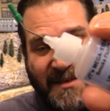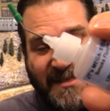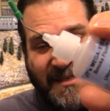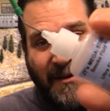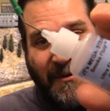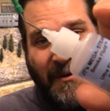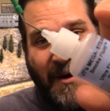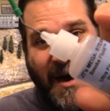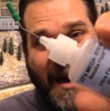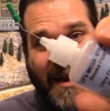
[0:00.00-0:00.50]
It's
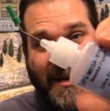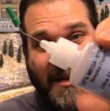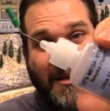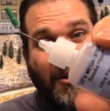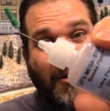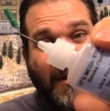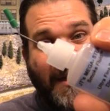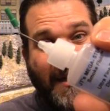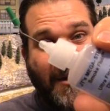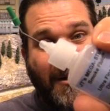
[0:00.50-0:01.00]
a lot
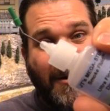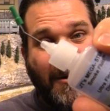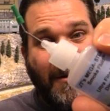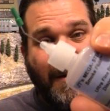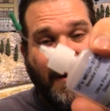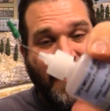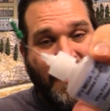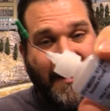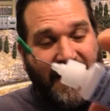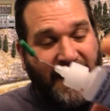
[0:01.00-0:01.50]

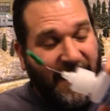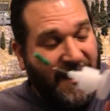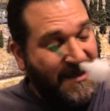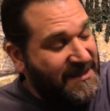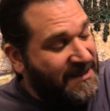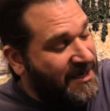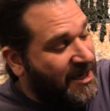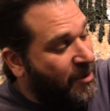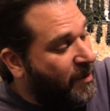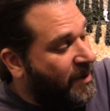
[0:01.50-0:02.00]
cleaner.
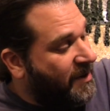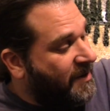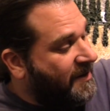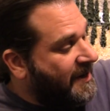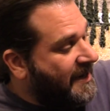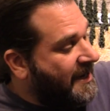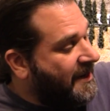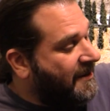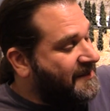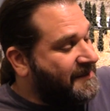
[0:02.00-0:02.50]
It's nowhere
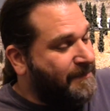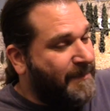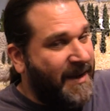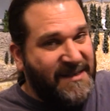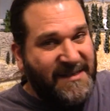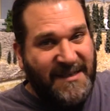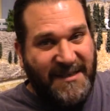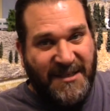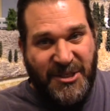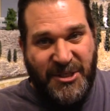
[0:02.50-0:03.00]
near as
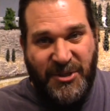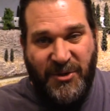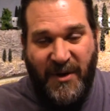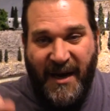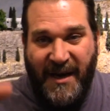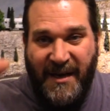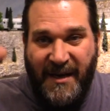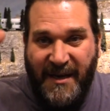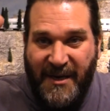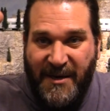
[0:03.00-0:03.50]
messy as
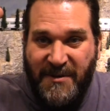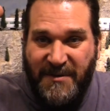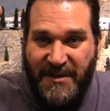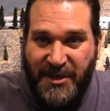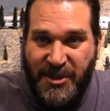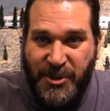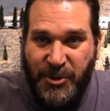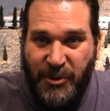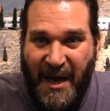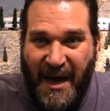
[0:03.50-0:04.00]
trying to use
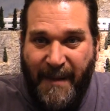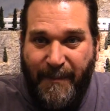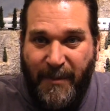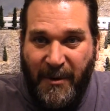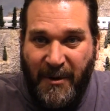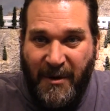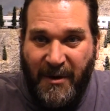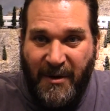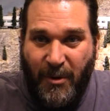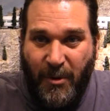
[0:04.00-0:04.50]
a
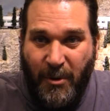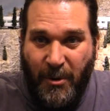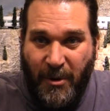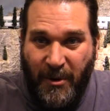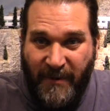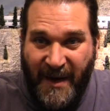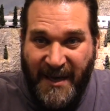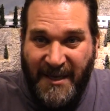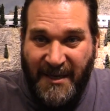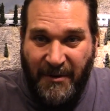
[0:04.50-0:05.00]
dropper or
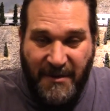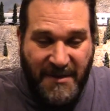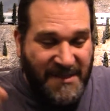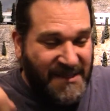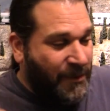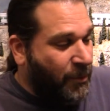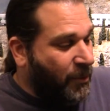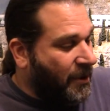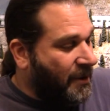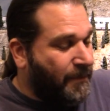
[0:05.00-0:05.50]
a regular
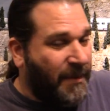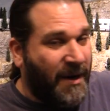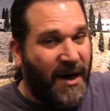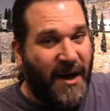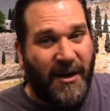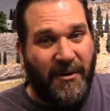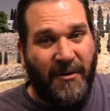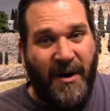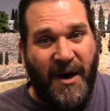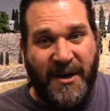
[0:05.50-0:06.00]
squirt
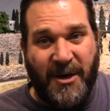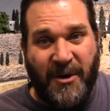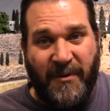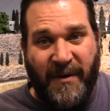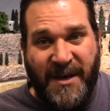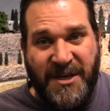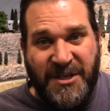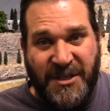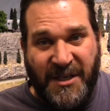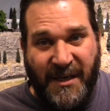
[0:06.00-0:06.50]
bottle on your
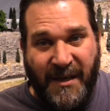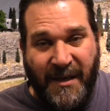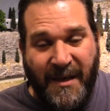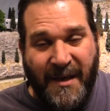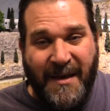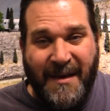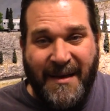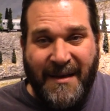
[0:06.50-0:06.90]
engine,